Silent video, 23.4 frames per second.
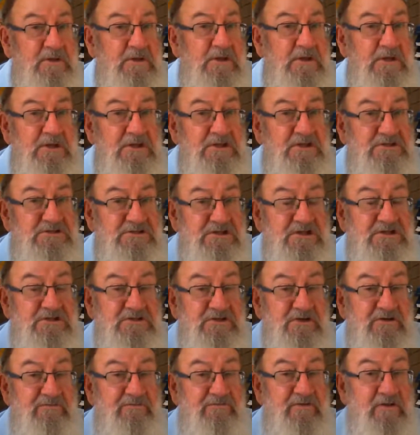The sense
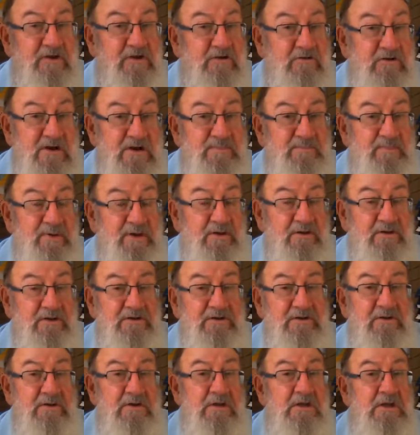of the grandparent
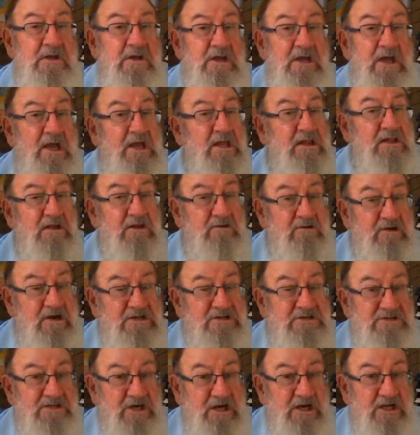and the
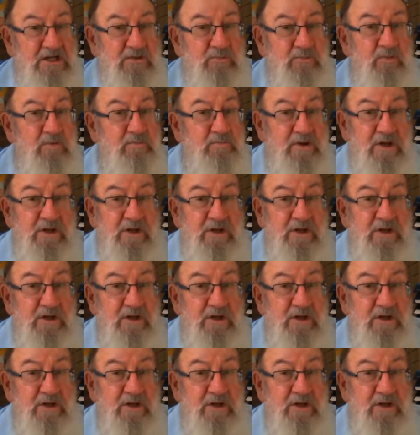grandchild were both